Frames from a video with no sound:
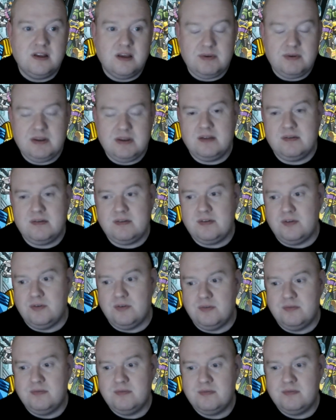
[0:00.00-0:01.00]

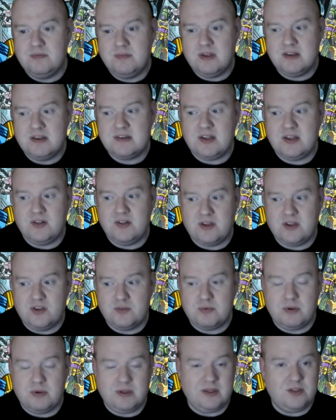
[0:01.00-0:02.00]
His kill
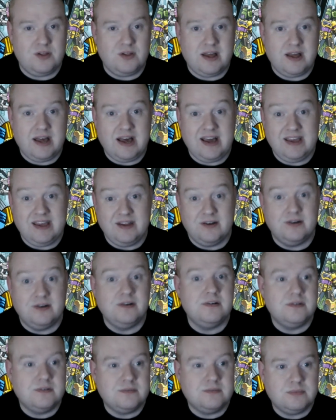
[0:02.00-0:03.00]
count's probably a lot
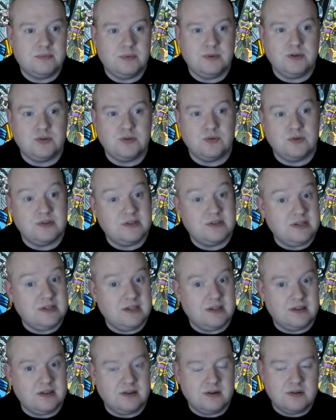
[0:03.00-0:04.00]
higher, but we just don't see
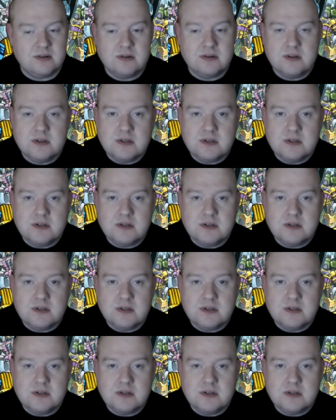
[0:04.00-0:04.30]
it.